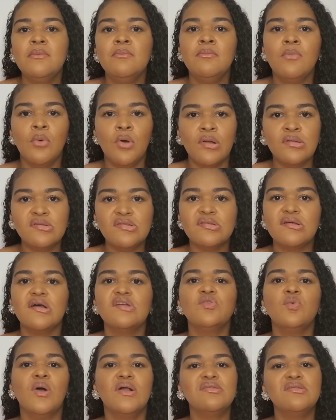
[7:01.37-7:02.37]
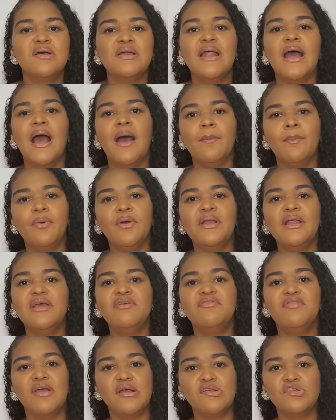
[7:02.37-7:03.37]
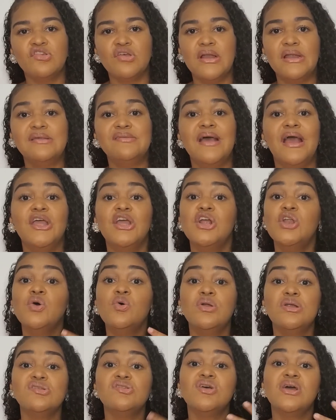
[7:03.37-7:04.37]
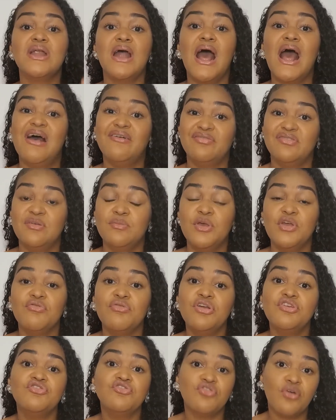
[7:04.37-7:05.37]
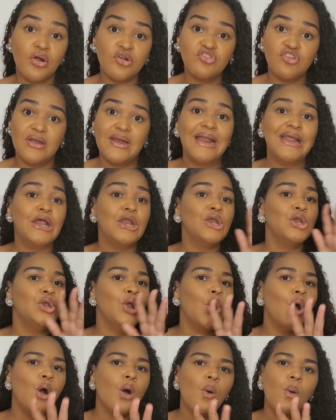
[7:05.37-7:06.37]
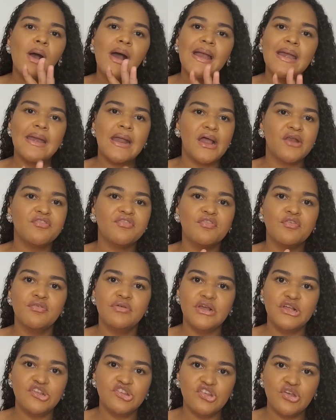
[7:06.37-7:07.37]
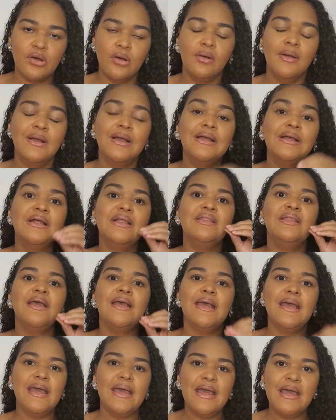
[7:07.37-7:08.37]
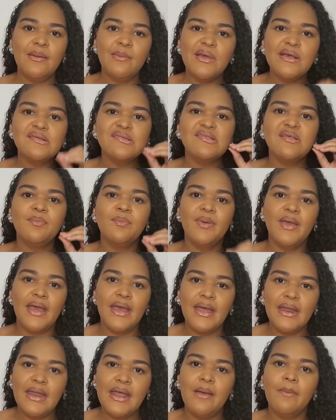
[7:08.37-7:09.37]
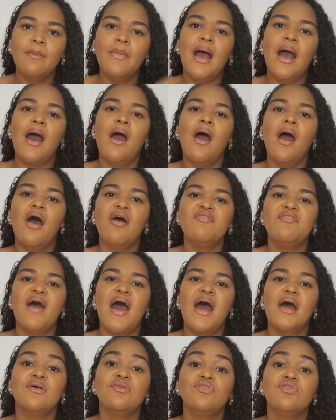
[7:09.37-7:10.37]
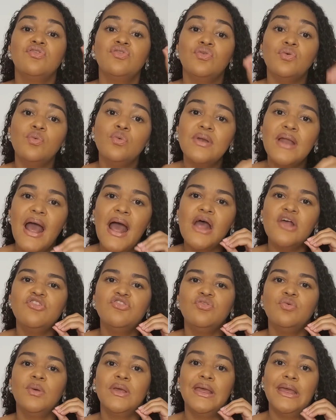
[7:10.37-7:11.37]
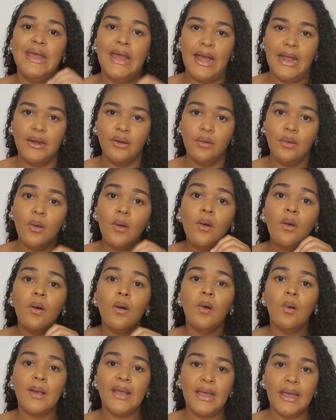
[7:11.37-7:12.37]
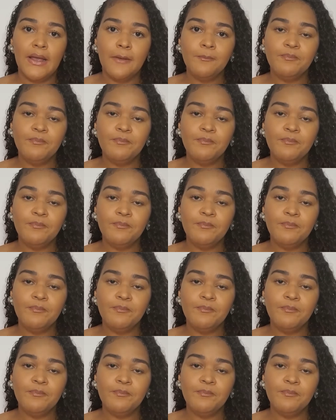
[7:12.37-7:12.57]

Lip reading: months, because what's going to happen eventually is that your loan is going to have to be restructured, and you don't want that to reach you. The aim is to pay them off as soon as you can, okay?